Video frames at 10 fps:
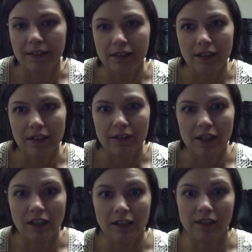I still
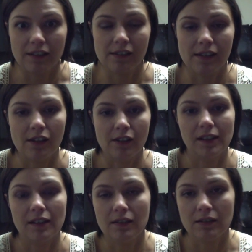haven't gotten on the
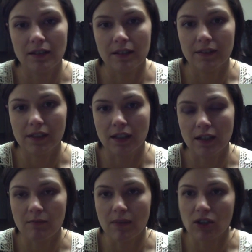scale and I still haven't
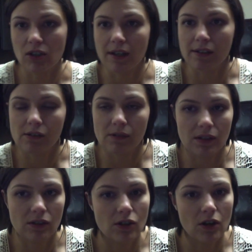done any measuring, so
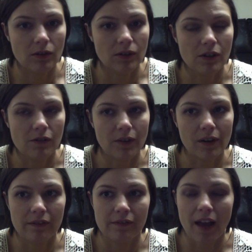I don't know
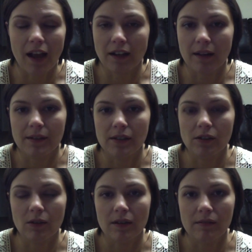for a fact. I'm
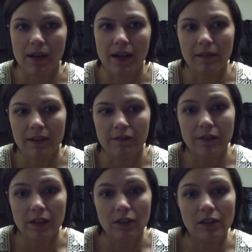just going by how I
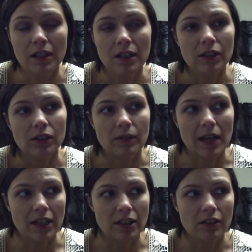feel,
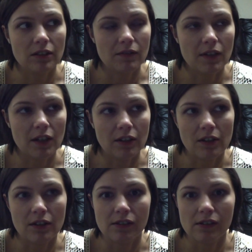the reactions of
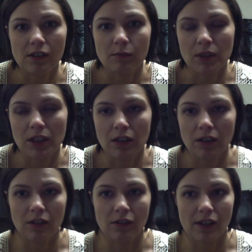others,
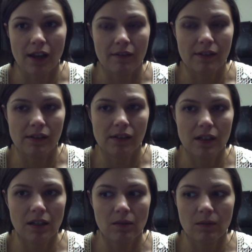particularly those I haven't
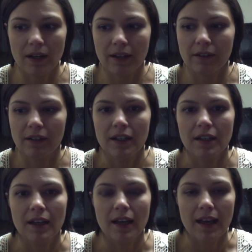seen in a while,
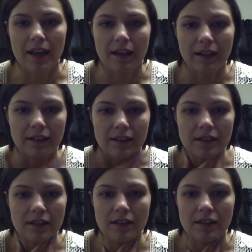
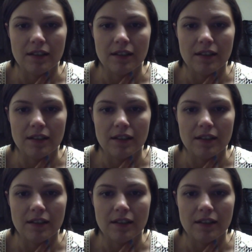and